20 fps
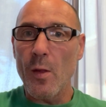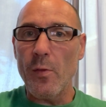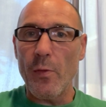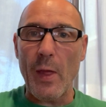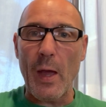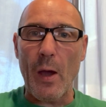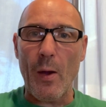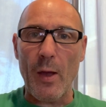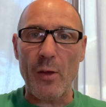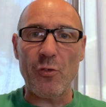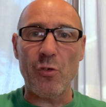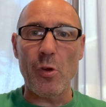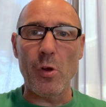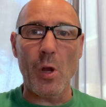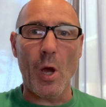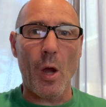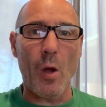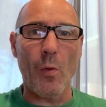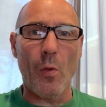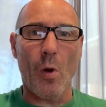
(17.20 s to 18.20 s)
Now, as you
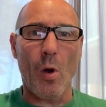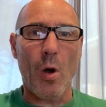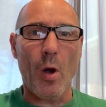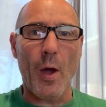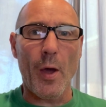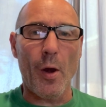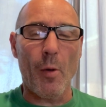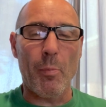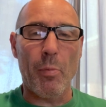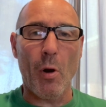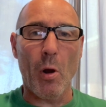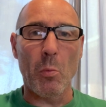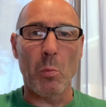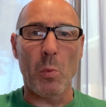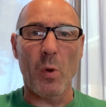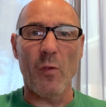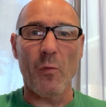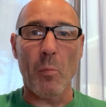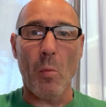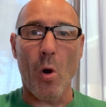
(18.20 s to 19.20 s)
know, that I had a problem
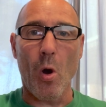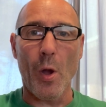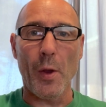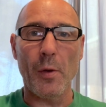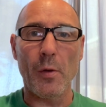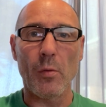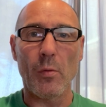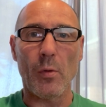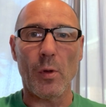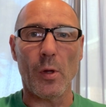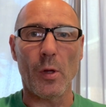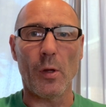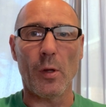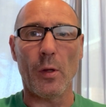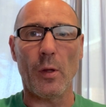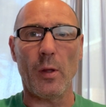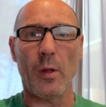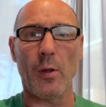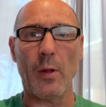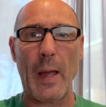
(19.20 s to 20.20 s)
with mine.
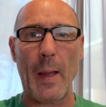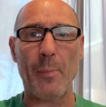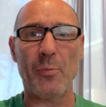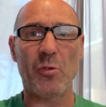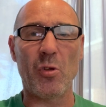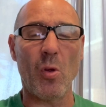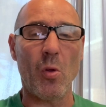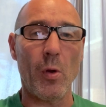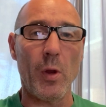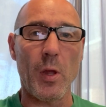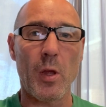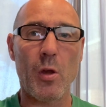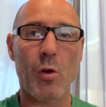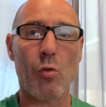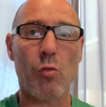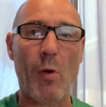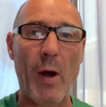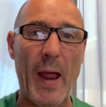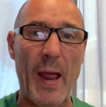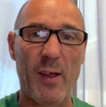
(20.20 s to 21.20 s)
It absolutely
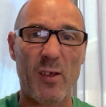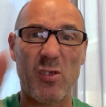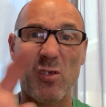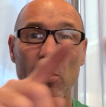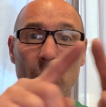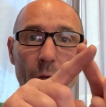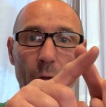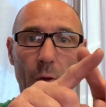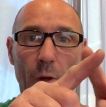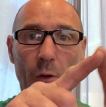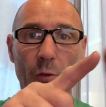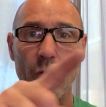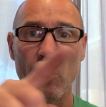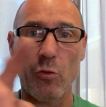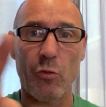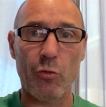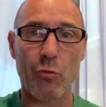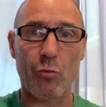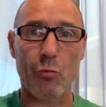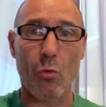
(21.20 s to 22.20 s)
cracked and
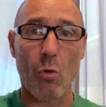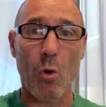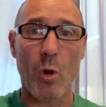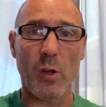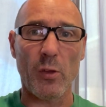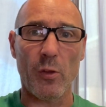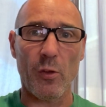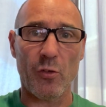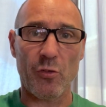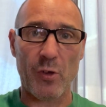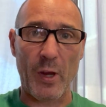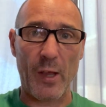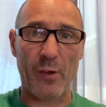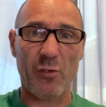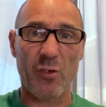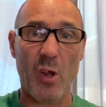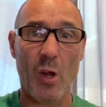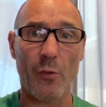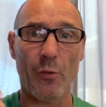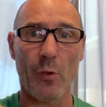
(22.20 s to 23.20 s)
destroyed the
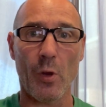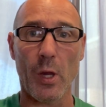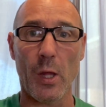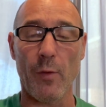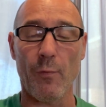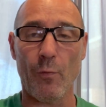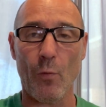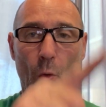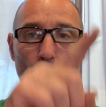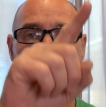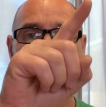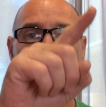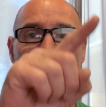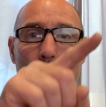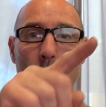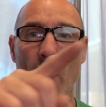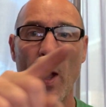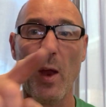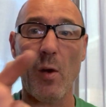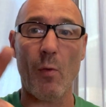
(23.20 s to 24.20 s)
chassis underneath all
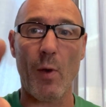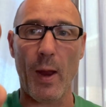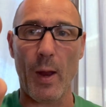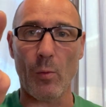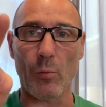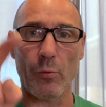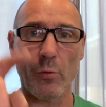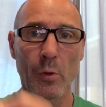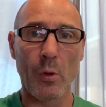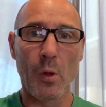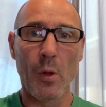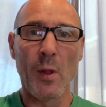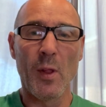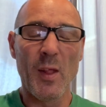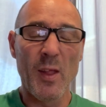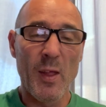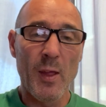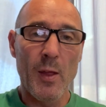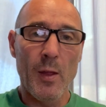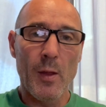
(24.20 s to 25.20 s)
the way around.
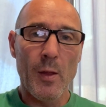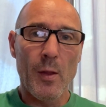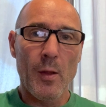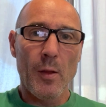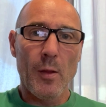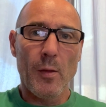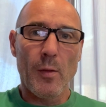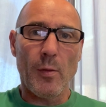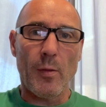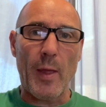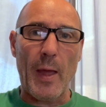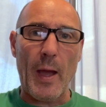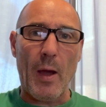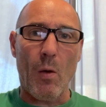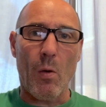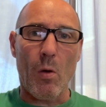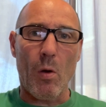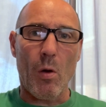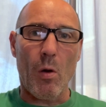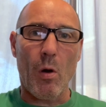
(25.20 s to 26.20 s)

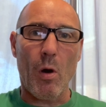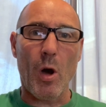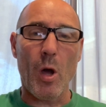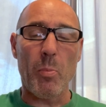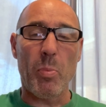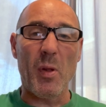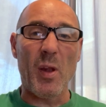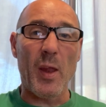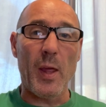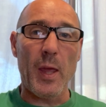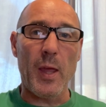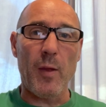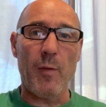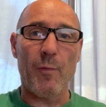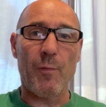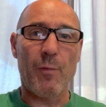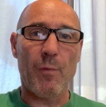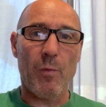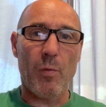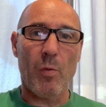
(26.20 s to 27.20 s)
Now, I
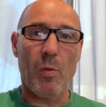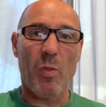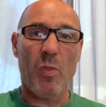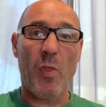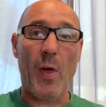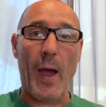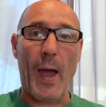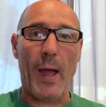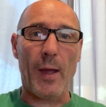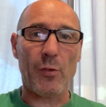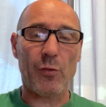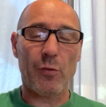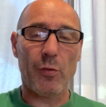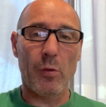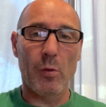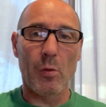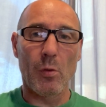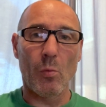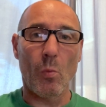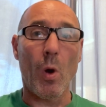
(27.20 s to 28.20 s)
believe
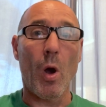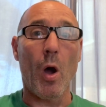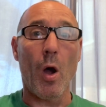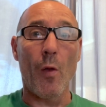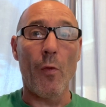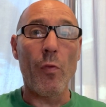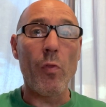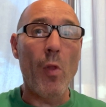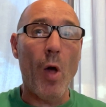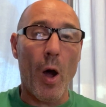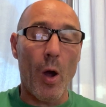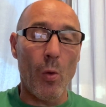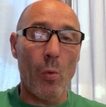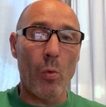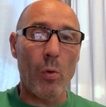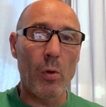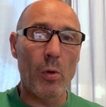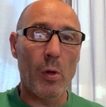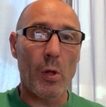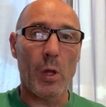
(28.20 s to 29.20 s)
that, well, I
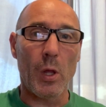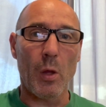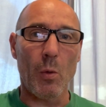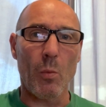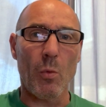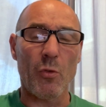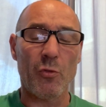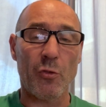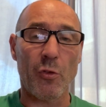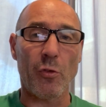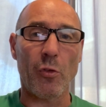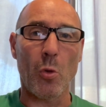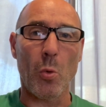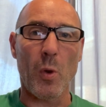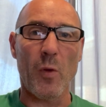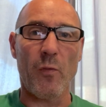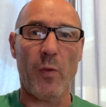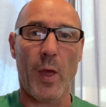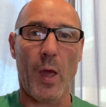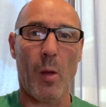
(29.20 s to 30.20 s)
know it was to do
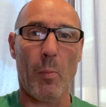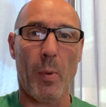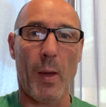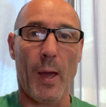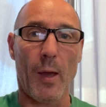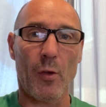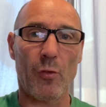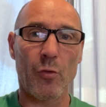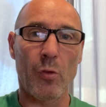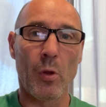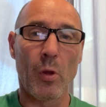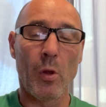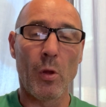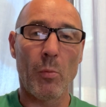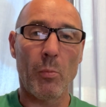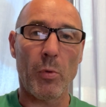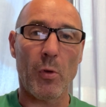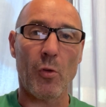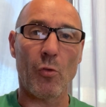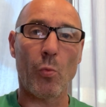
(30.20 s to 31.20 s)
with the airbags,
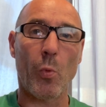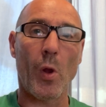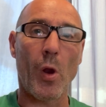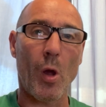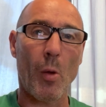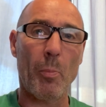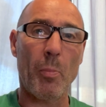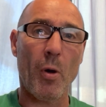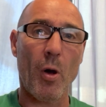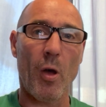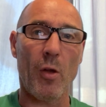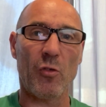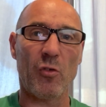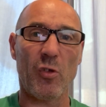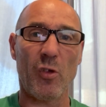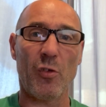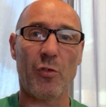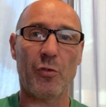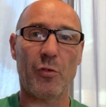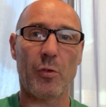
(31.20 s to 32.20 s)
because when I
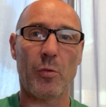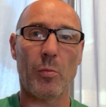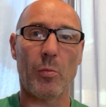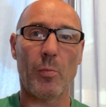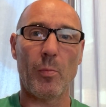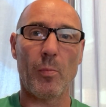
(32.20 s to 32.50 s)
purchased